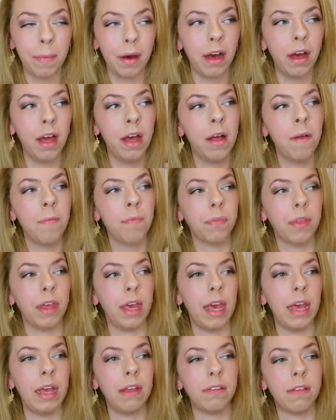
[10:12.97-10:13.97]
But
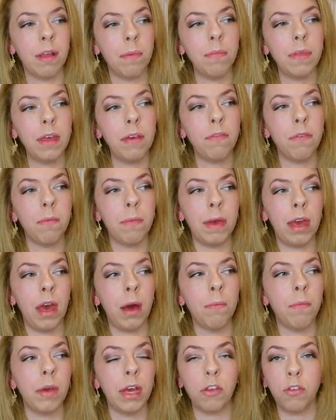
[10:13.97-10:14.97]
it's something for me
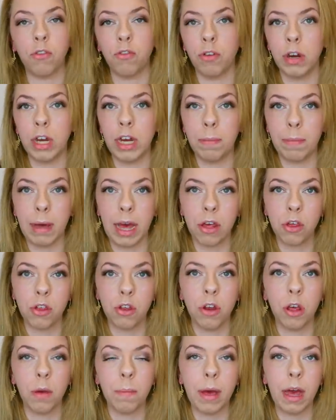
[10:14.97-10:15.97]
I'm extremely
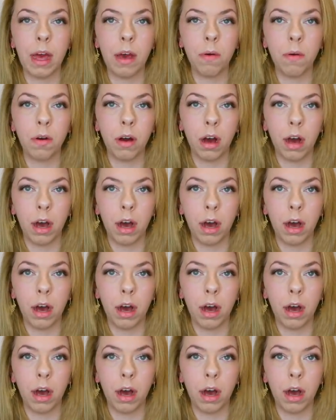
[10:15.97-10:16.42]
passionate about.